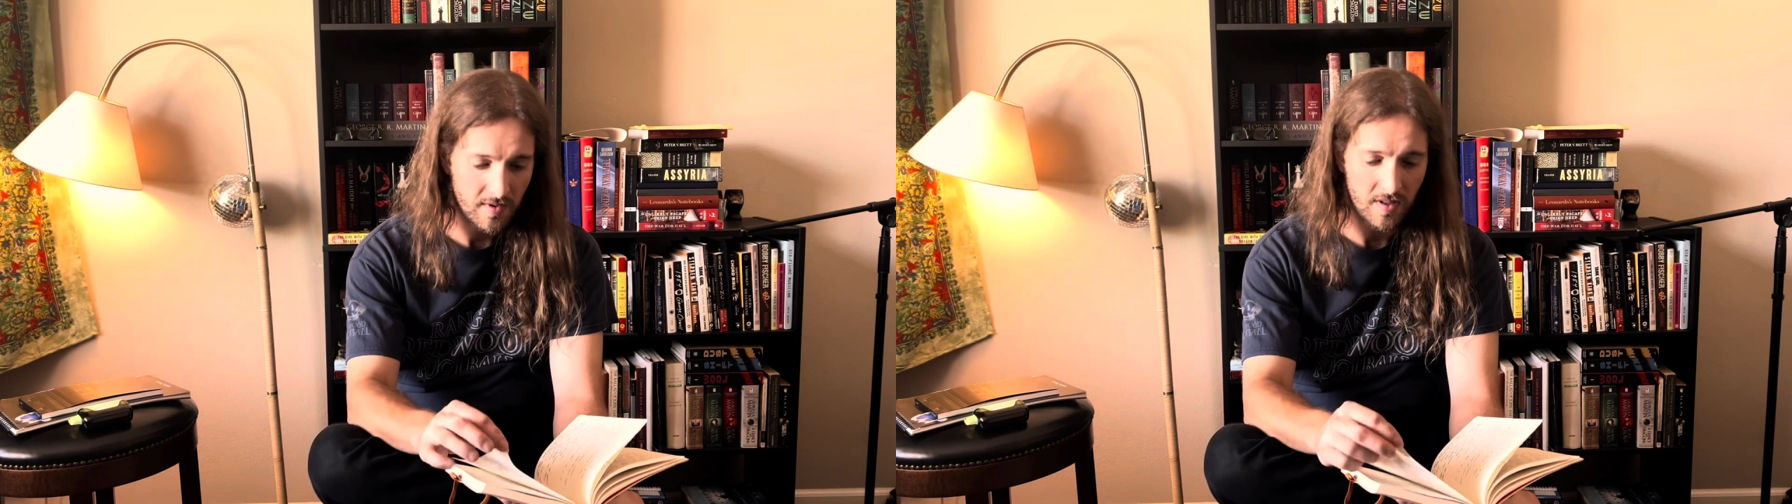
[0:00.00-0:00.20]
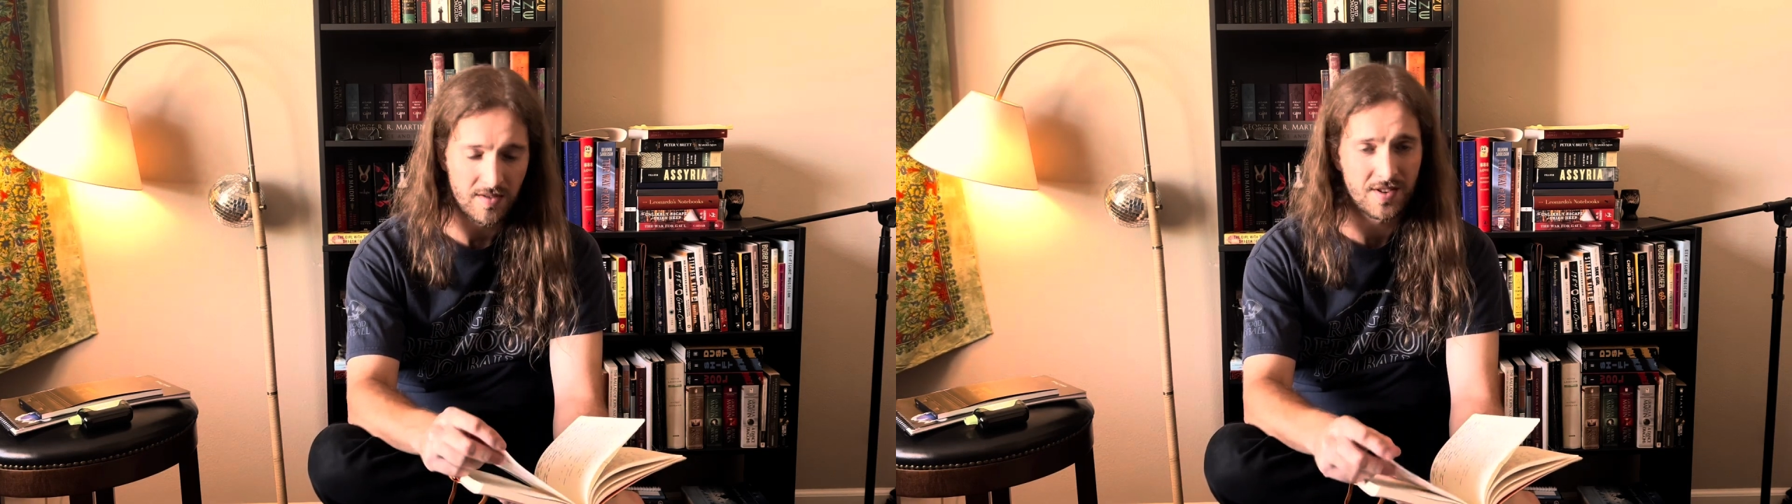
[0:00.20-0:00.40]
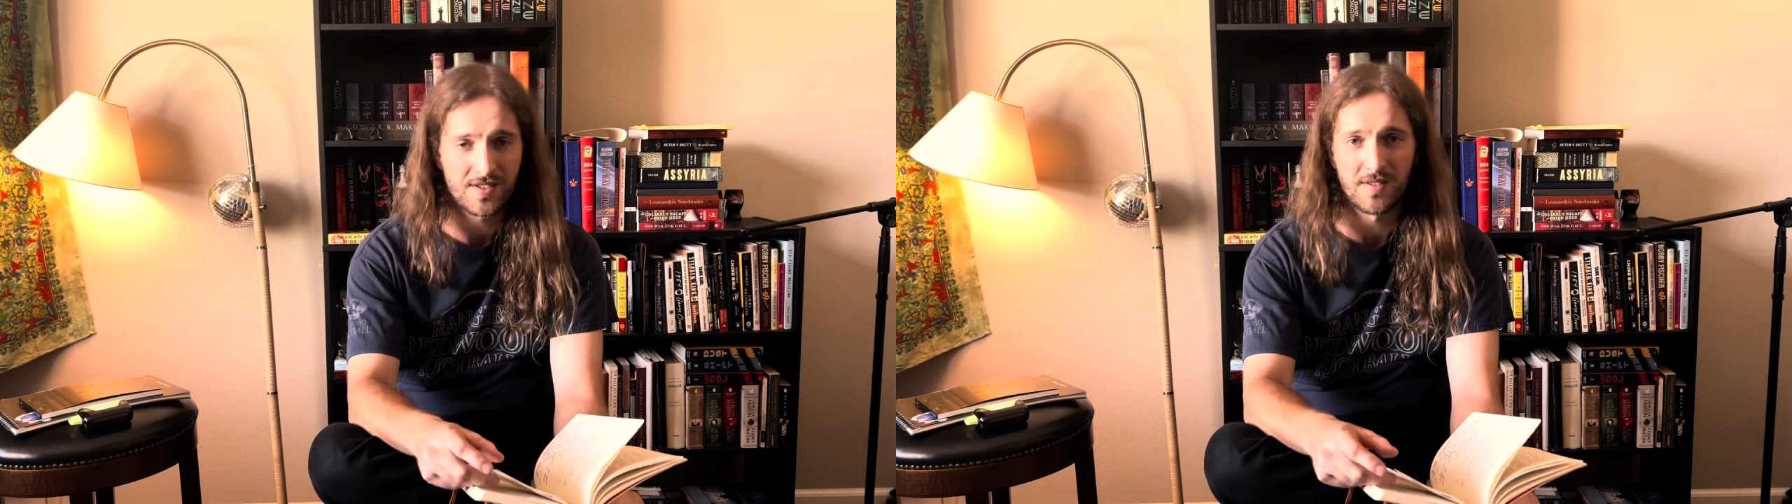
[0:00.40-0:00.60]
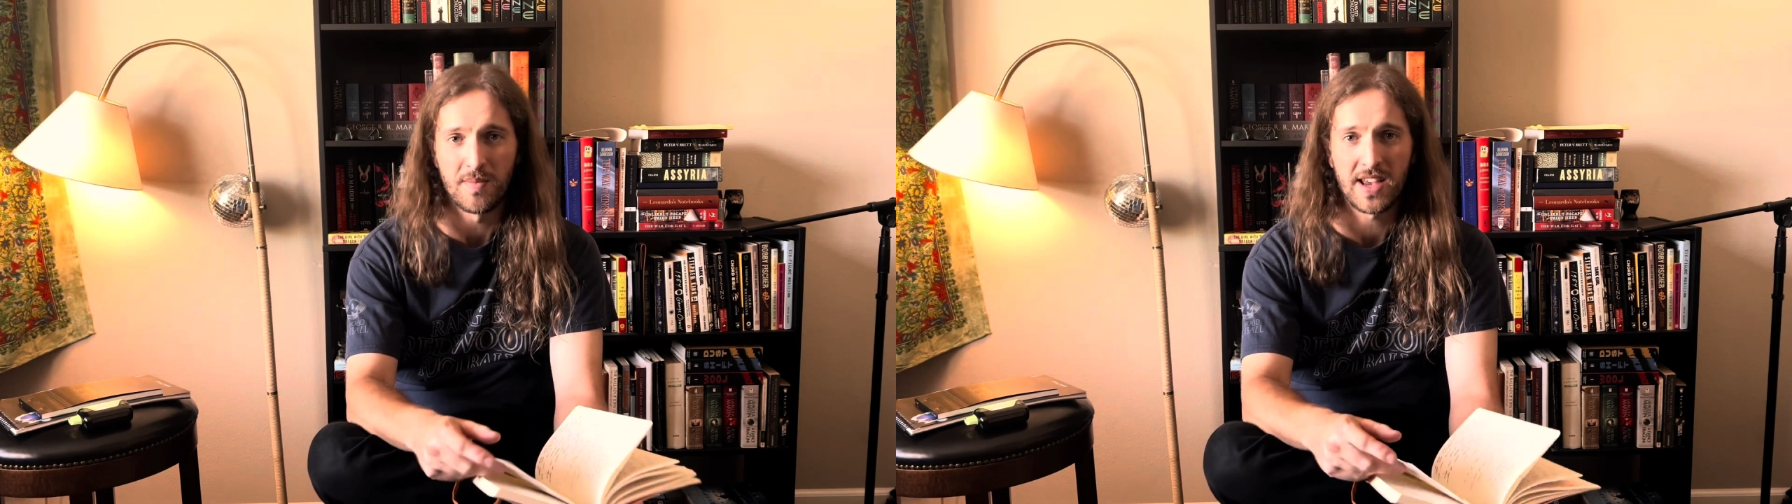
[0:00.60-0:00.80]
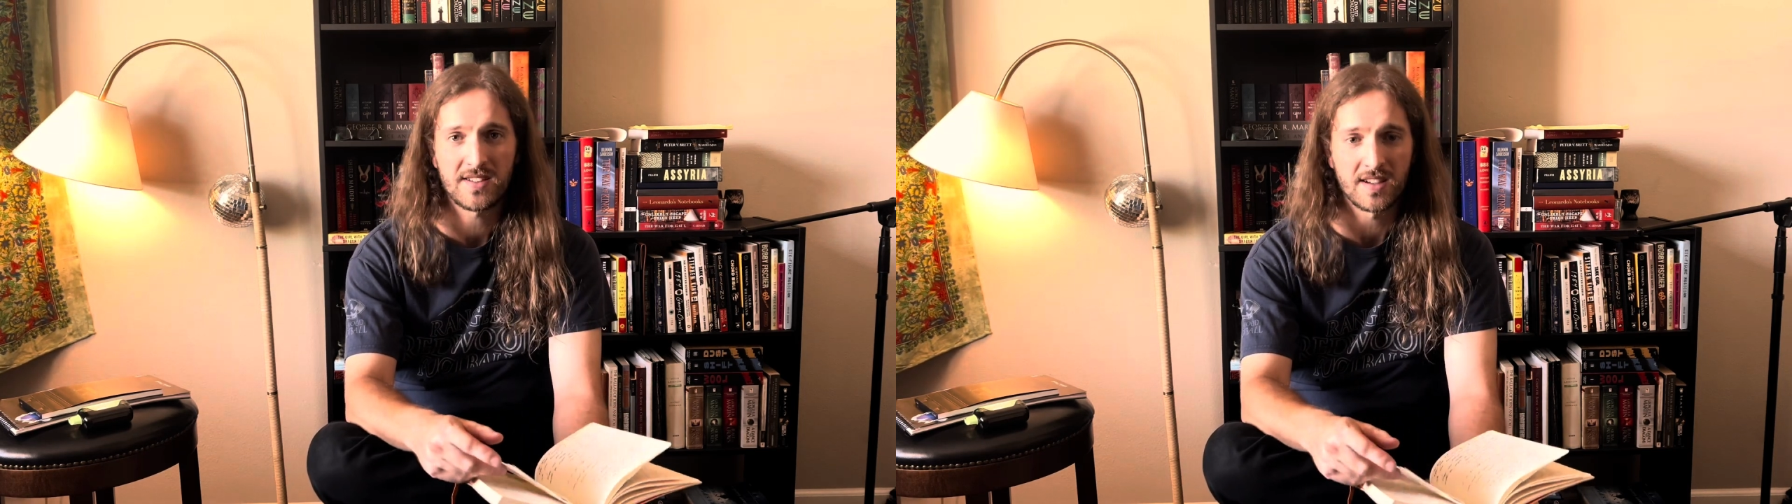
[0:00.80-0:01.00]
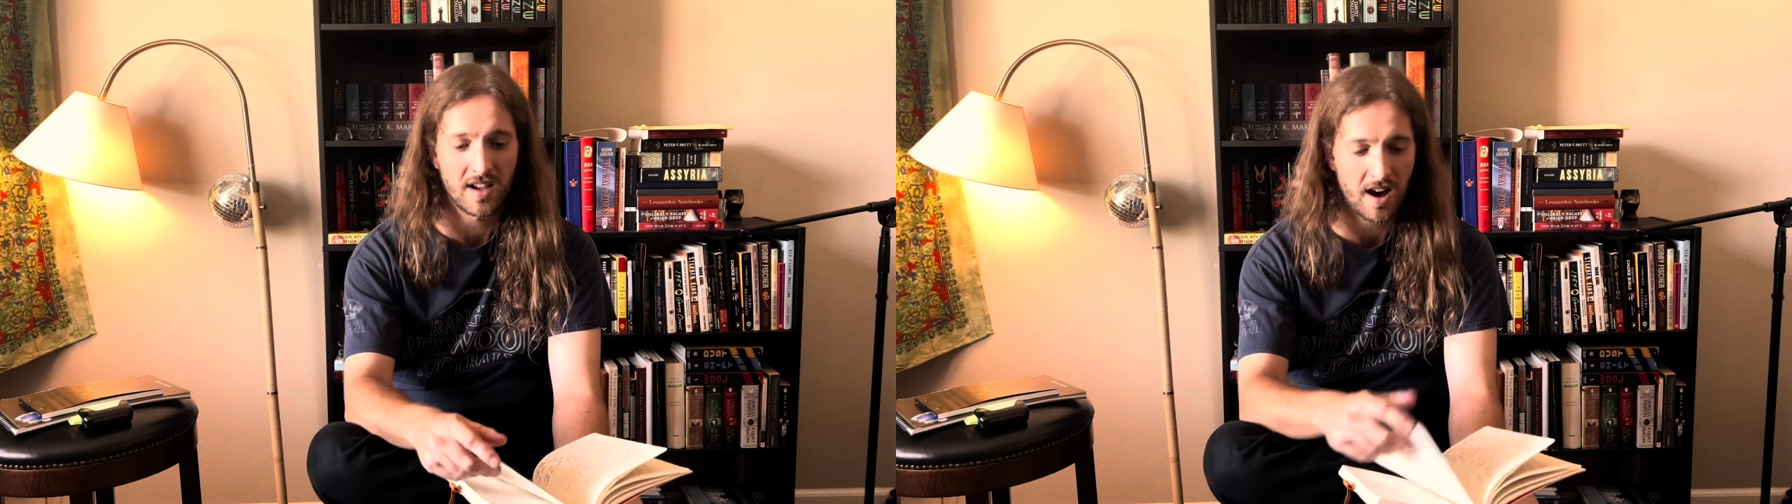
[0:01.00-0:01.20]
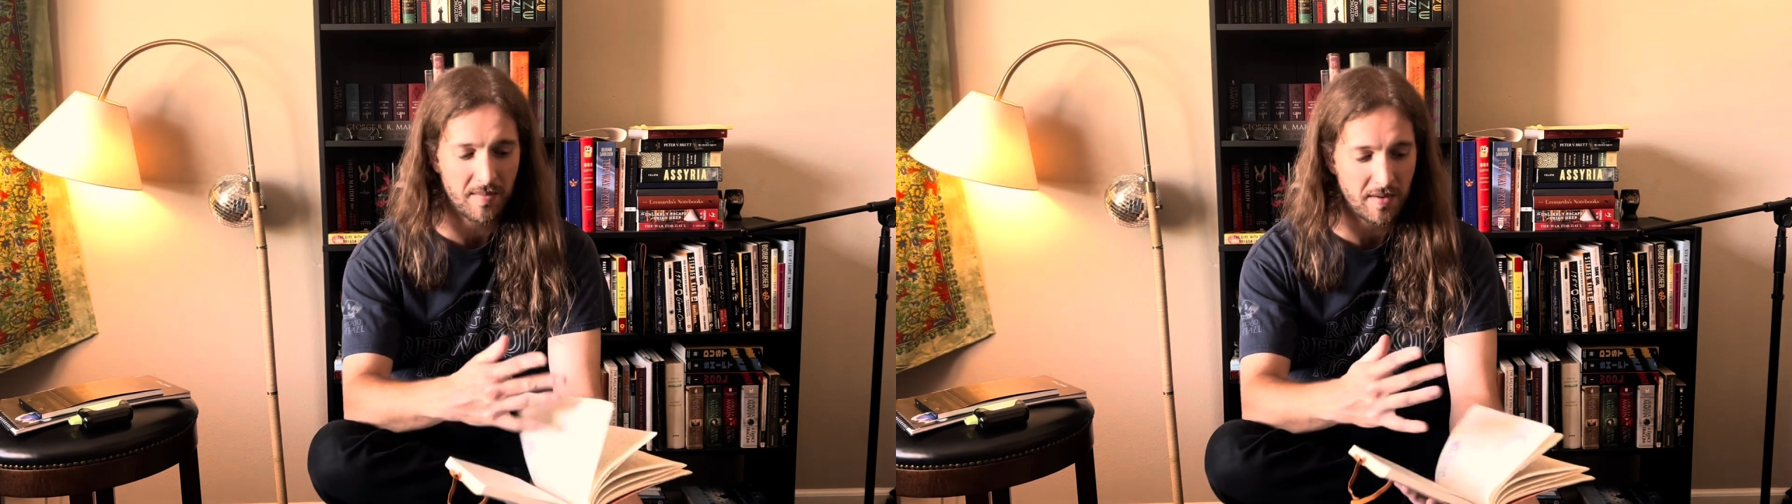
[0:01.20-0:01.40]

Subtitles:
just your basic copy